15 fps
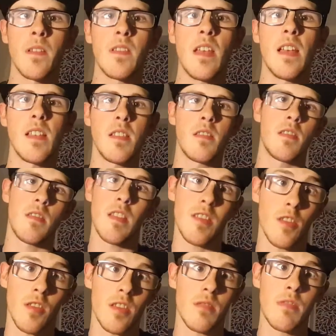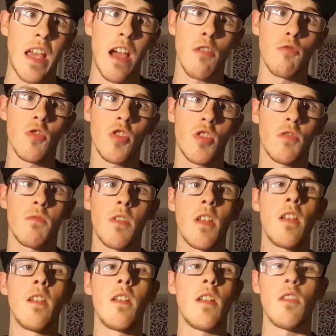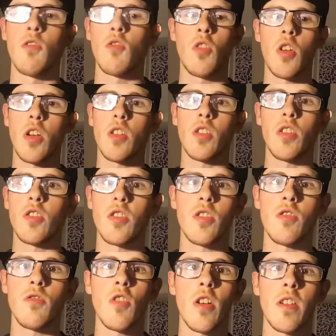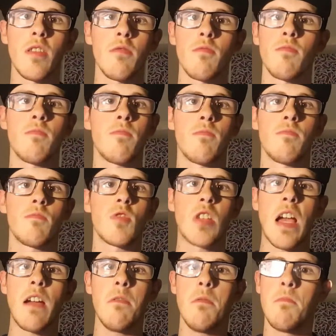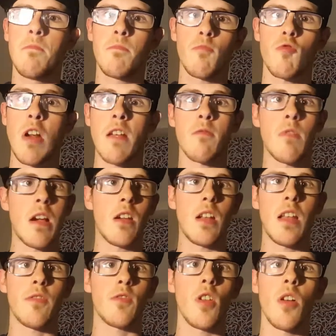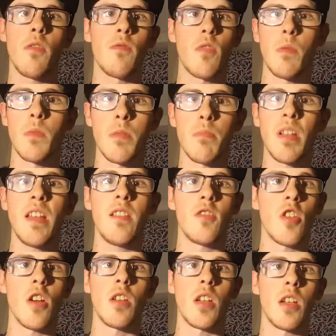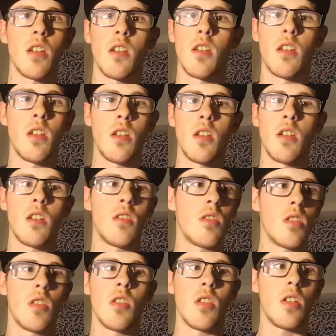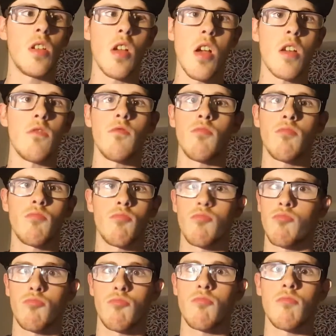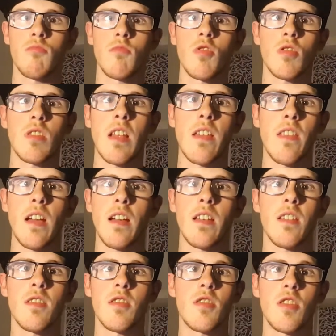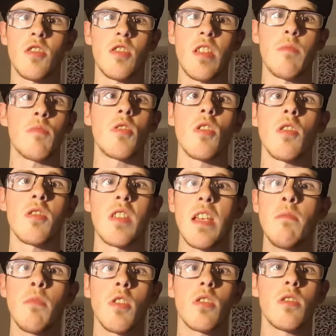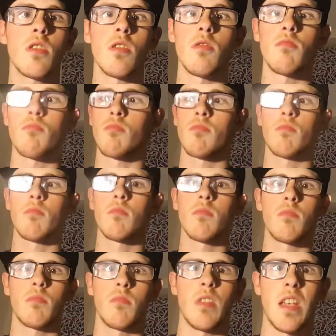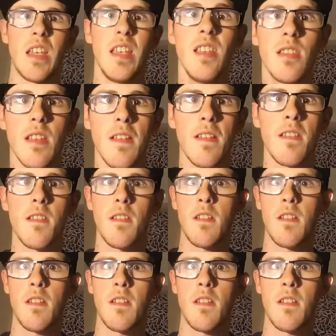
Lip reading: So yeah, he sits on his couch and he's enjoying Skyrim right where he left off from the plane journey. And just like that, it just seems so seamless and easy.